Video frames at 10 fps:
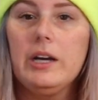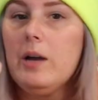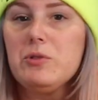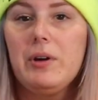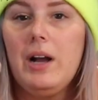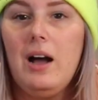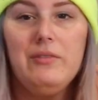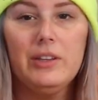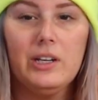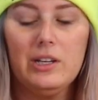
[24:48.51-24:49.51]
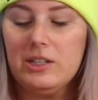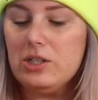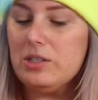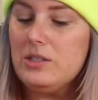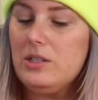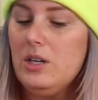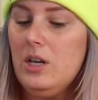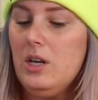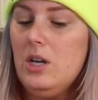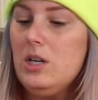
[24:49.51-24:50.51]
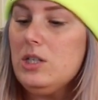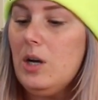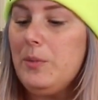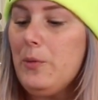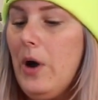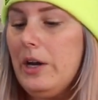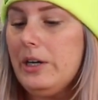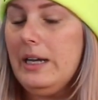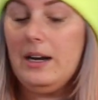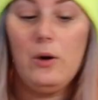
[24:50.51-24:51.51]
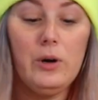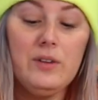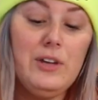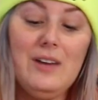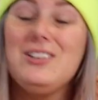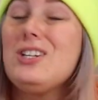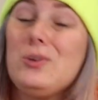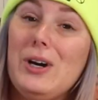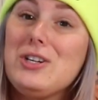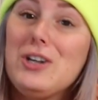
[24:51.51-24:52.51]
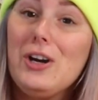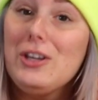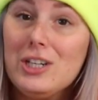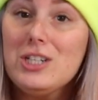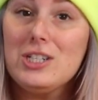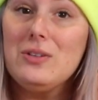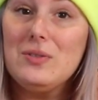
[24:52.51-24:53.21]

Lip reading: It comes right off, and then you can just soap and water it, or if you have a dishwasher, you can just